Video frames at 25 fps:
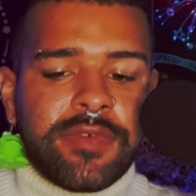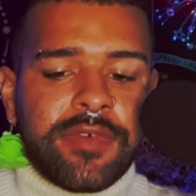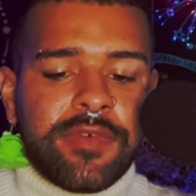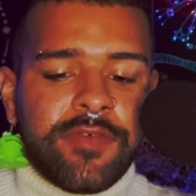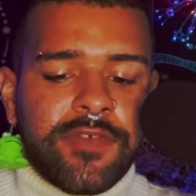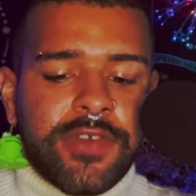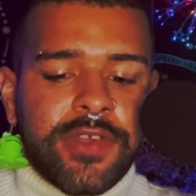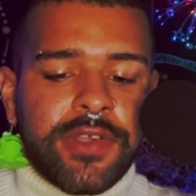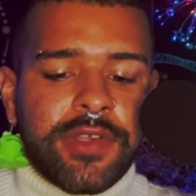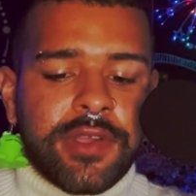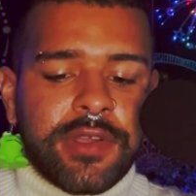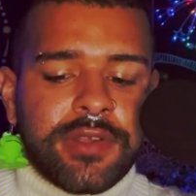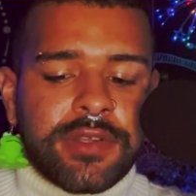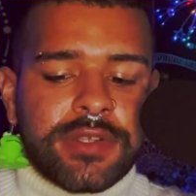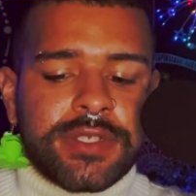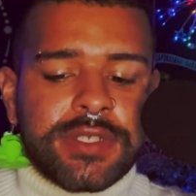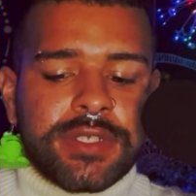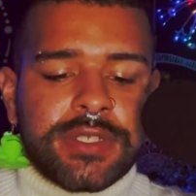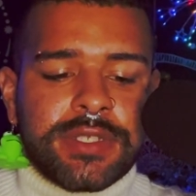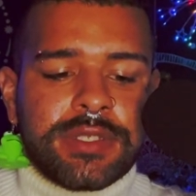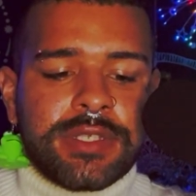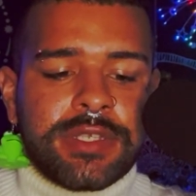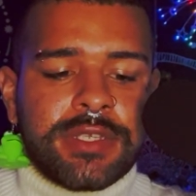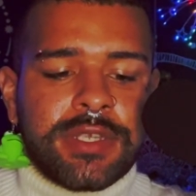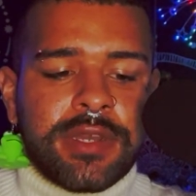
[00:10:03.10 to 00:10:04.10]
virgo
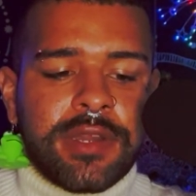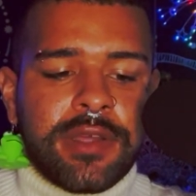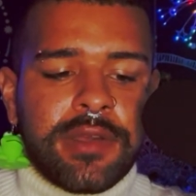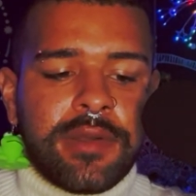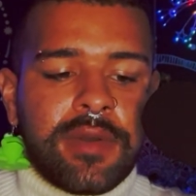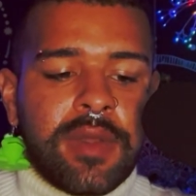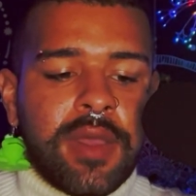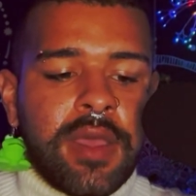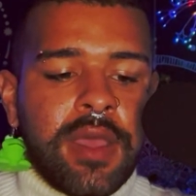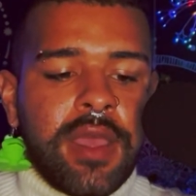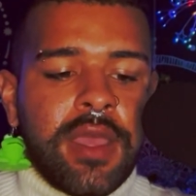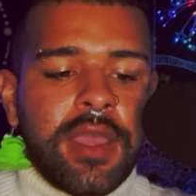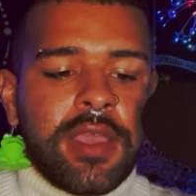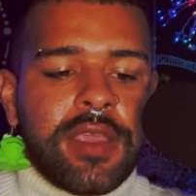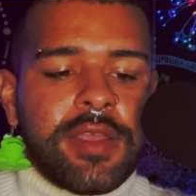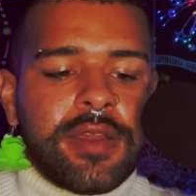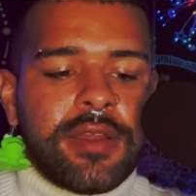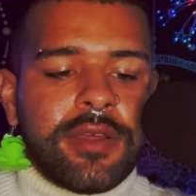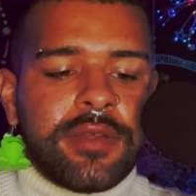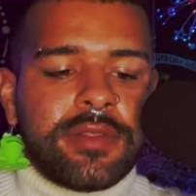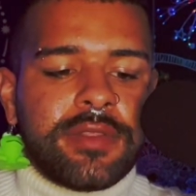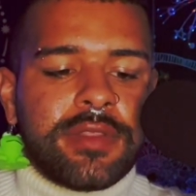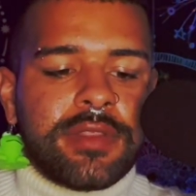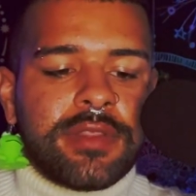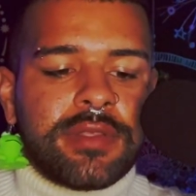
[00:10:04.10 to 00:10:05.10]
just you know you
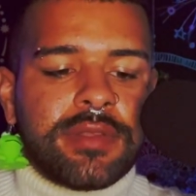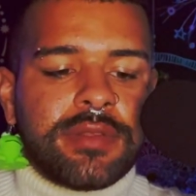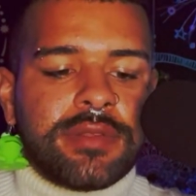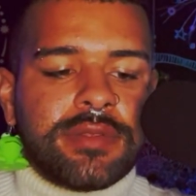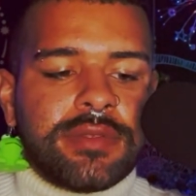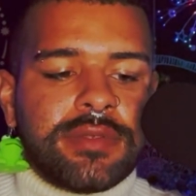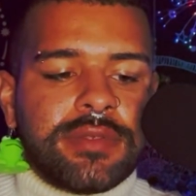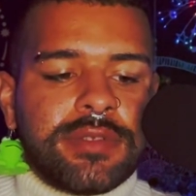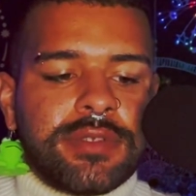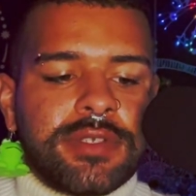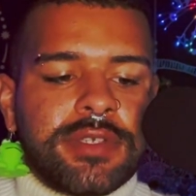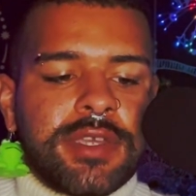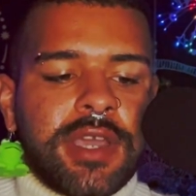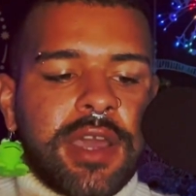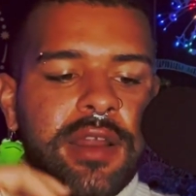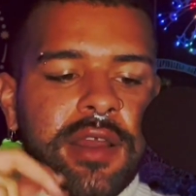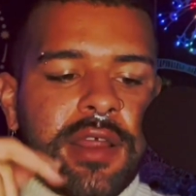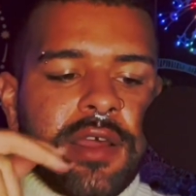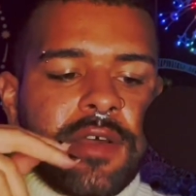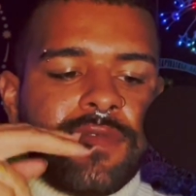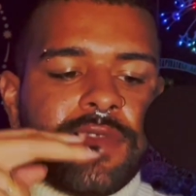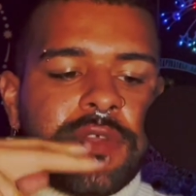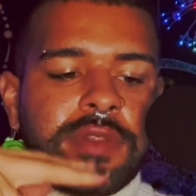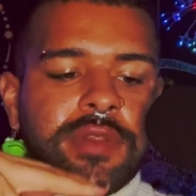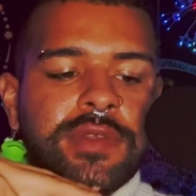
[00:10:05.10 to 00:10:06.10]
know the cut
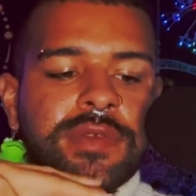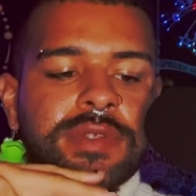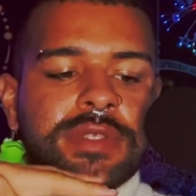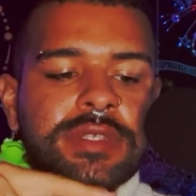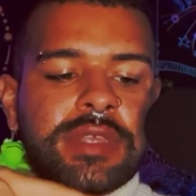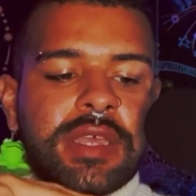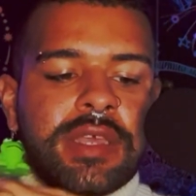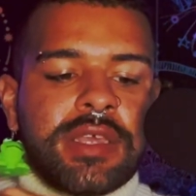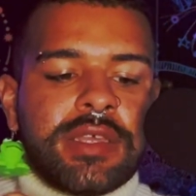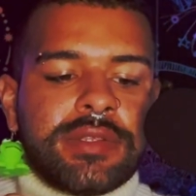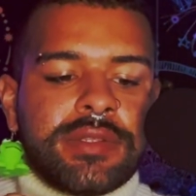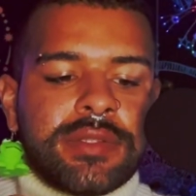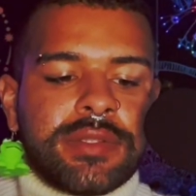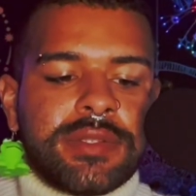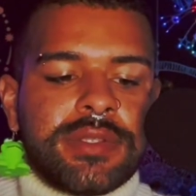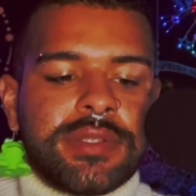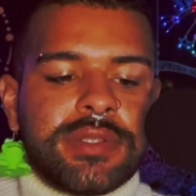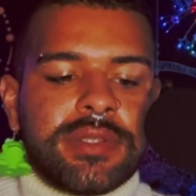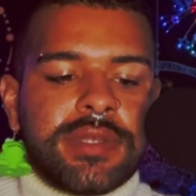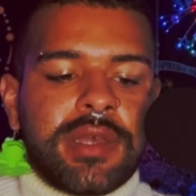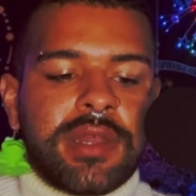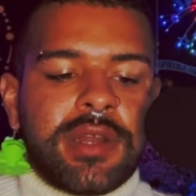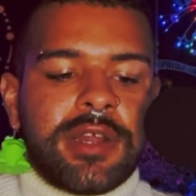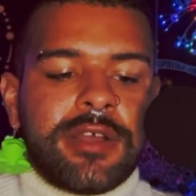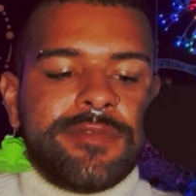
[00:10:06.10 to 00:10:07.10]
off the loose ends
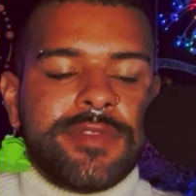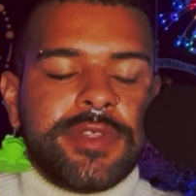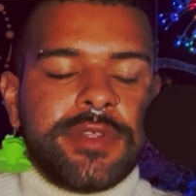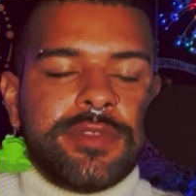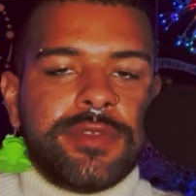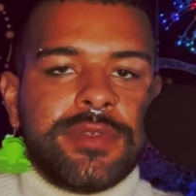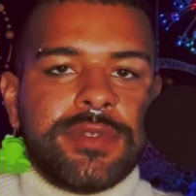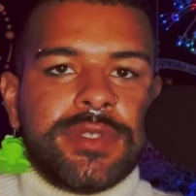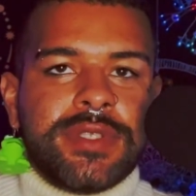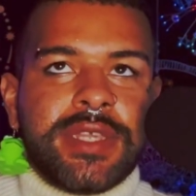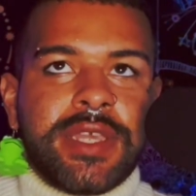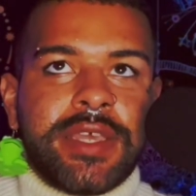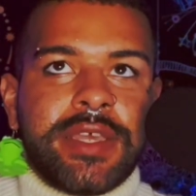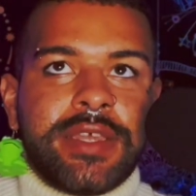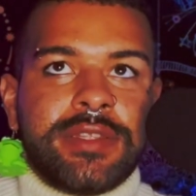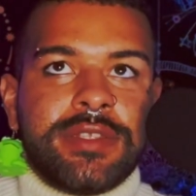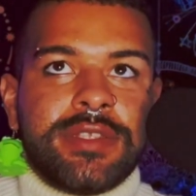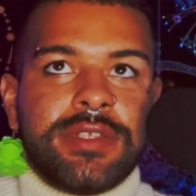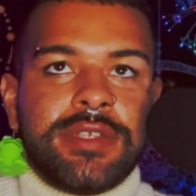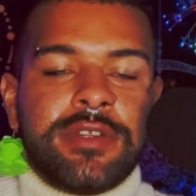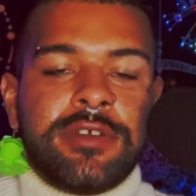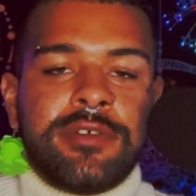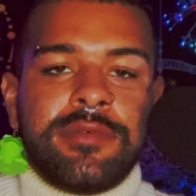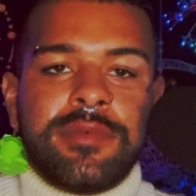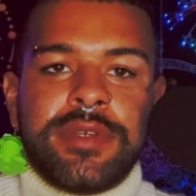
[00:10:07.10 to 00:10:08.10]
cut off the loose
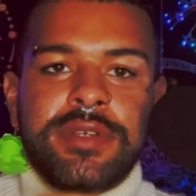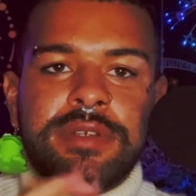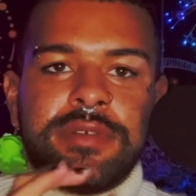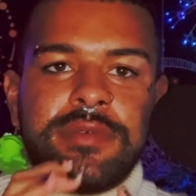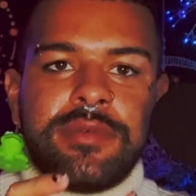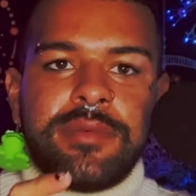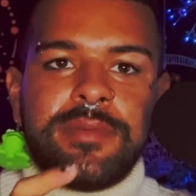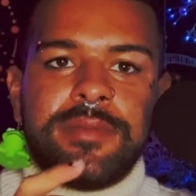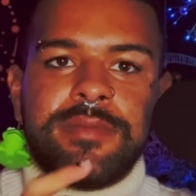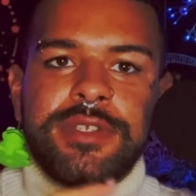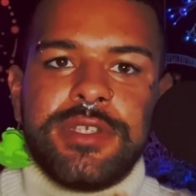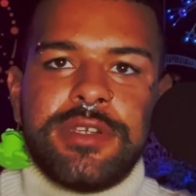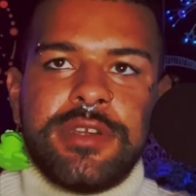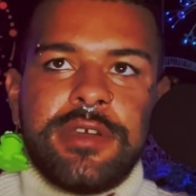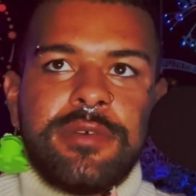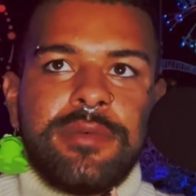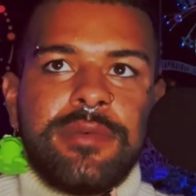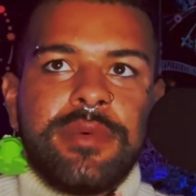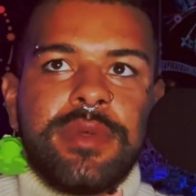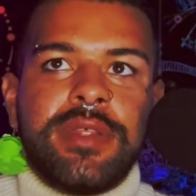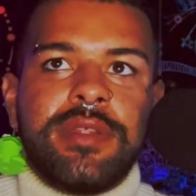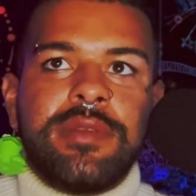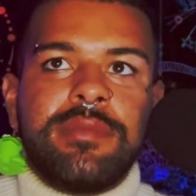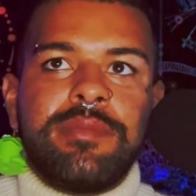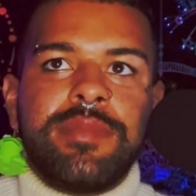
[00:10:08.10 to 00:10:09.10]
ends you know when you know
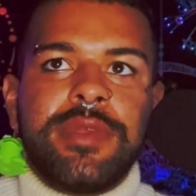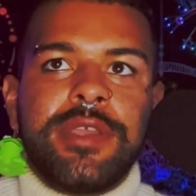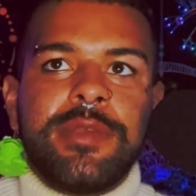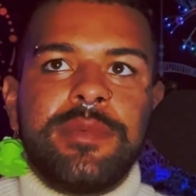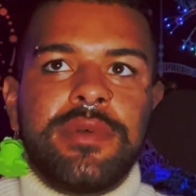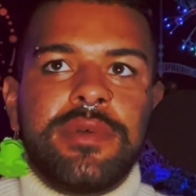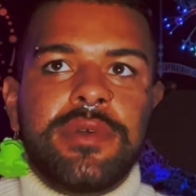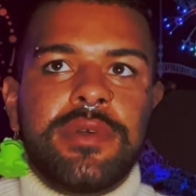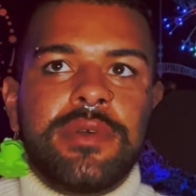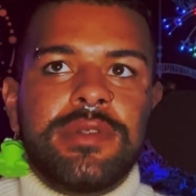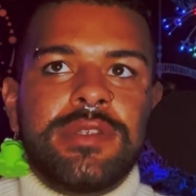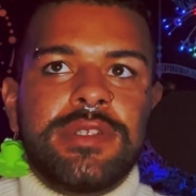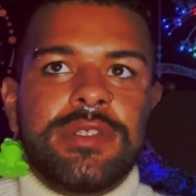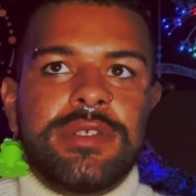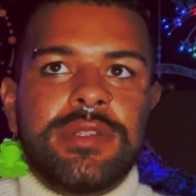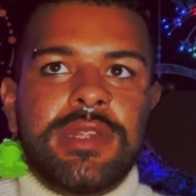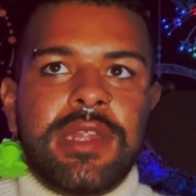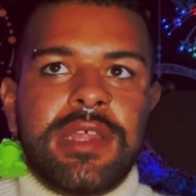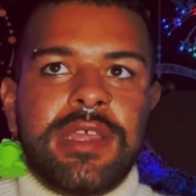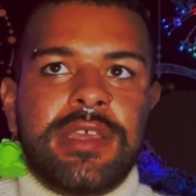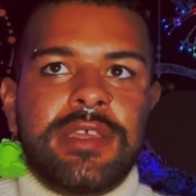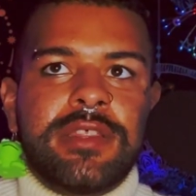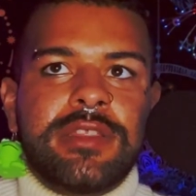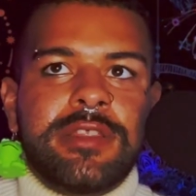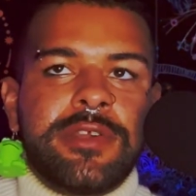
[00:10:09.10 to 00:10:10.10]
when people go to
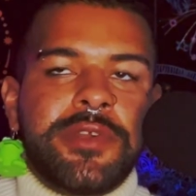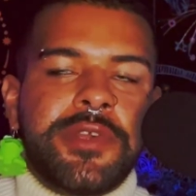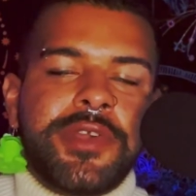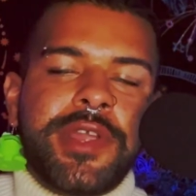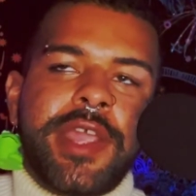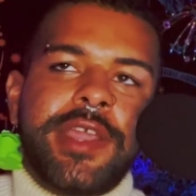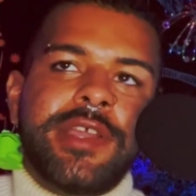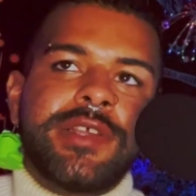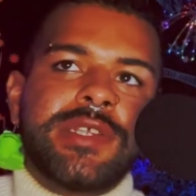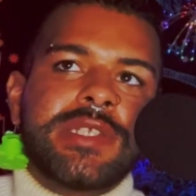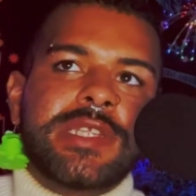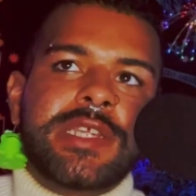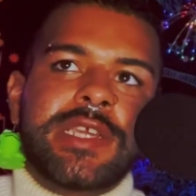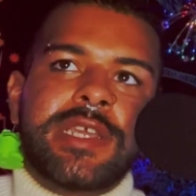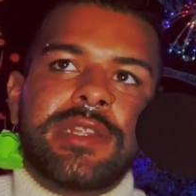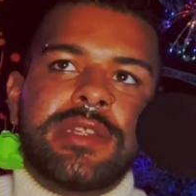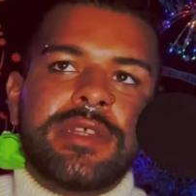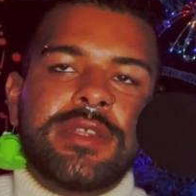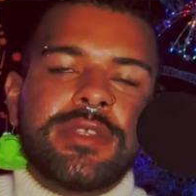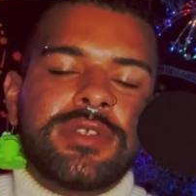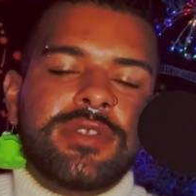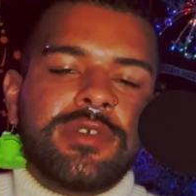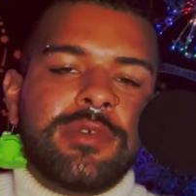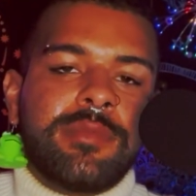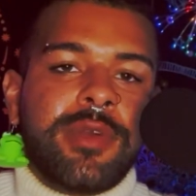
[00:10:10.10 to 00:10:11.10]
like their
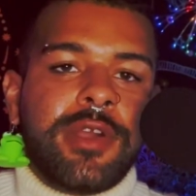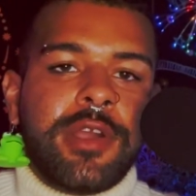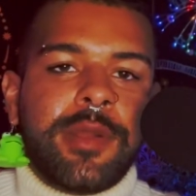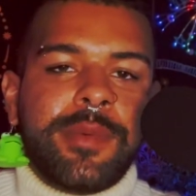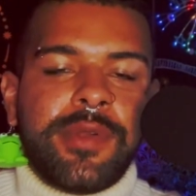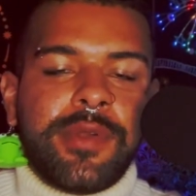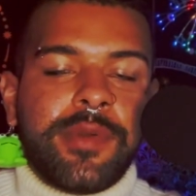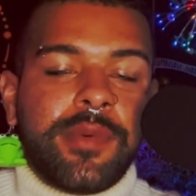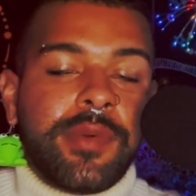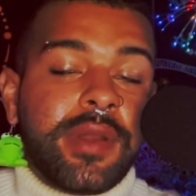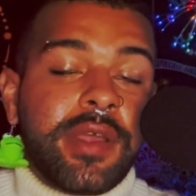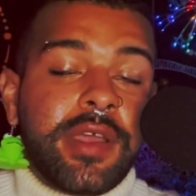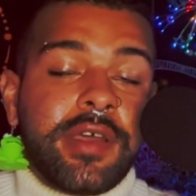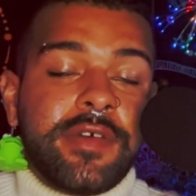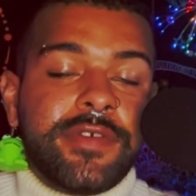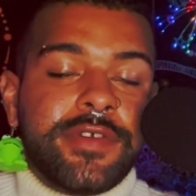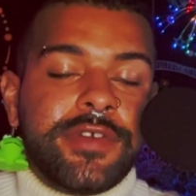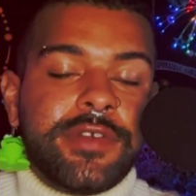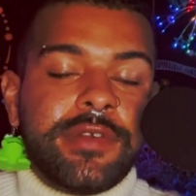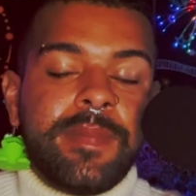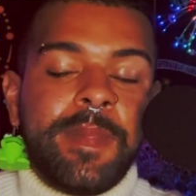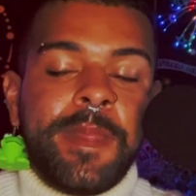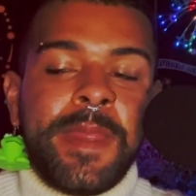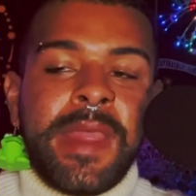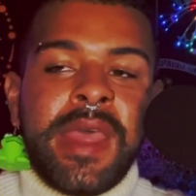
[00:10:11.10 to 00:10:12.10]
hairstylist or barber or whatever